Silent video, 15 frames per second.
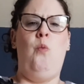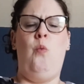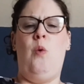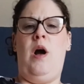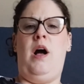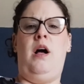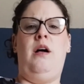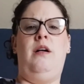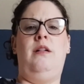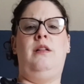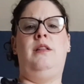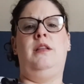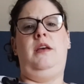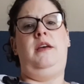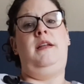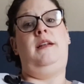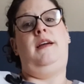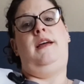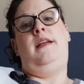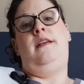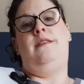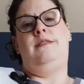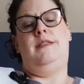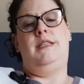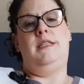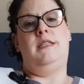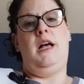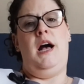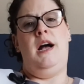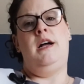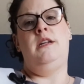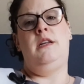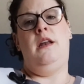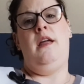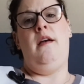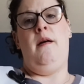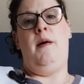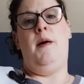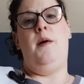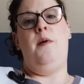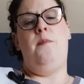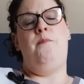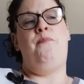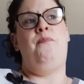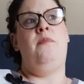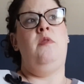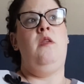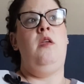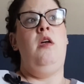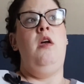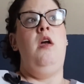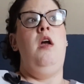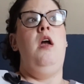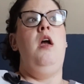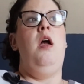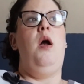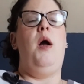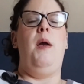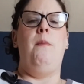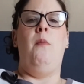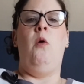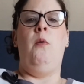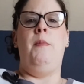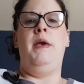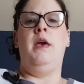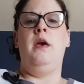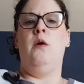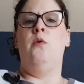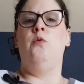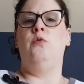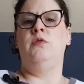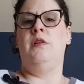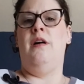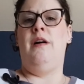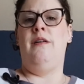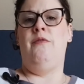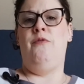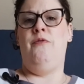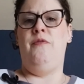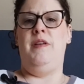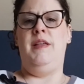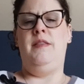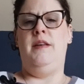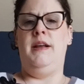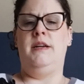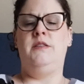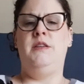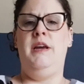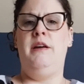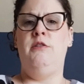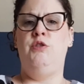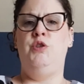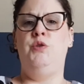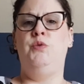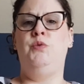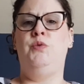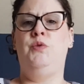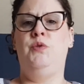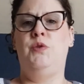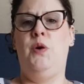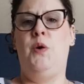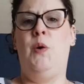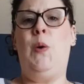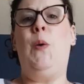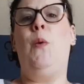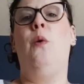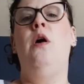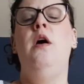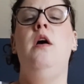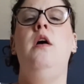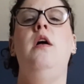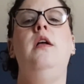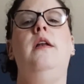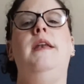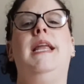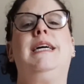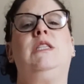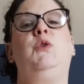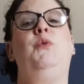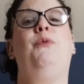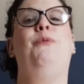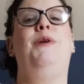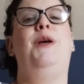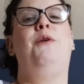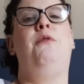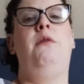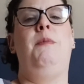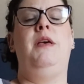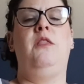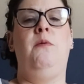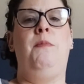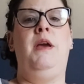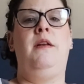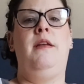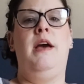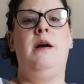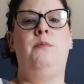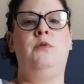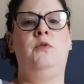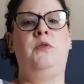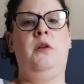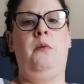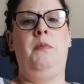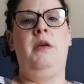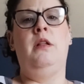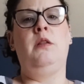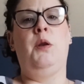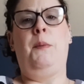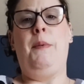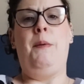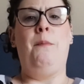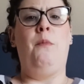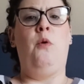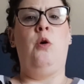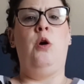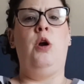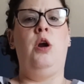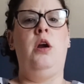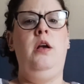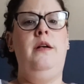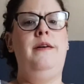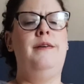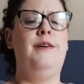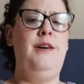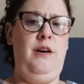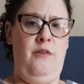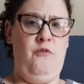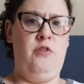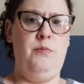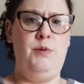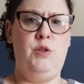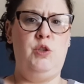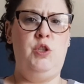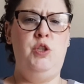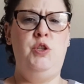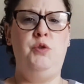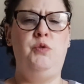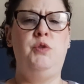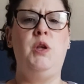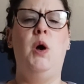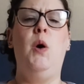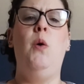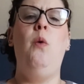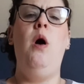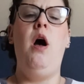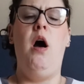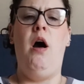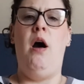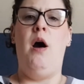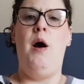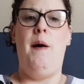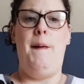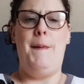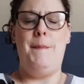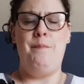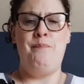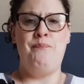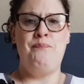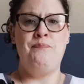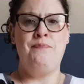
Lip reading: while it is this hot. I'm hoping it cools off in the next day or two, so next week when I go to make the baked apples, it'll be a little bit more comfortable to do so. But